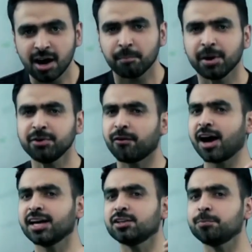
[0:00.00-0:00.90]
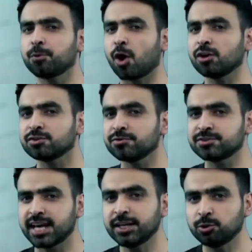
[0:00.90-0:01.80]
But why are the products of
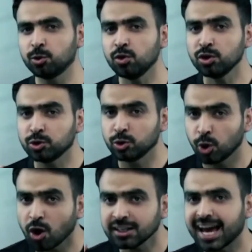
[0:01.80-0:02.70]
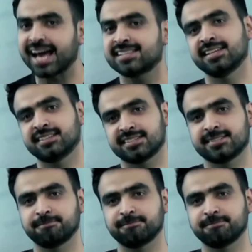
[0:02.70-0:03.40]
set 2 not assets?